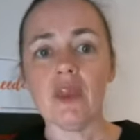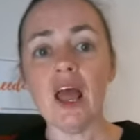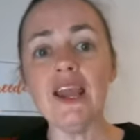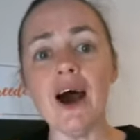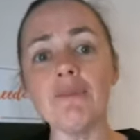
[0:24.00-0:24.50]

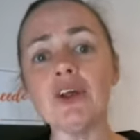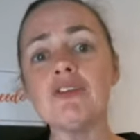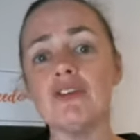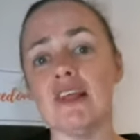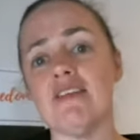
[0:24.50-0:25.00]
Now, I'm going
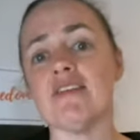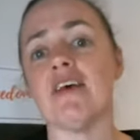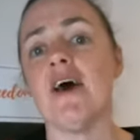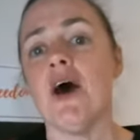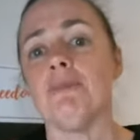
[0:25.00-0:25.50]
to do this
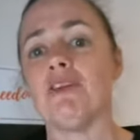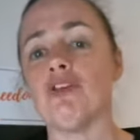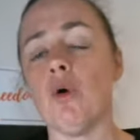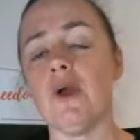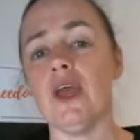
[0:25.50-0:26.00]
by
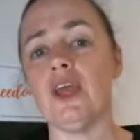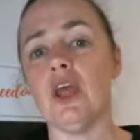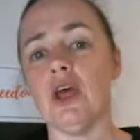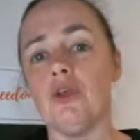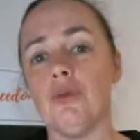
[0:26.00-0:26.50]

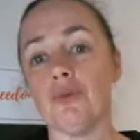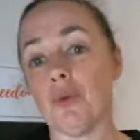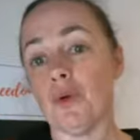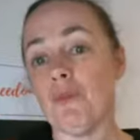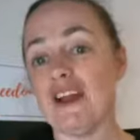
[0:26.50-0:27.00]
talking you
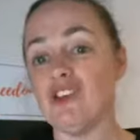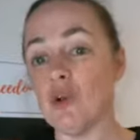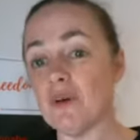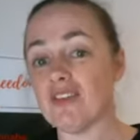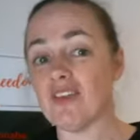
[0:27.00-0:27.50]
through my
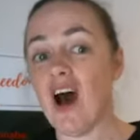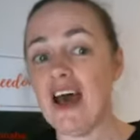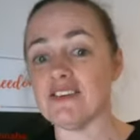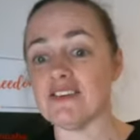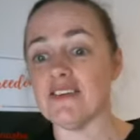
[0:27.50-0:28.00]
newest
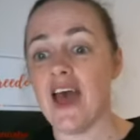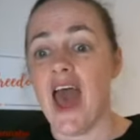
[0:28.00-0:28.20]
site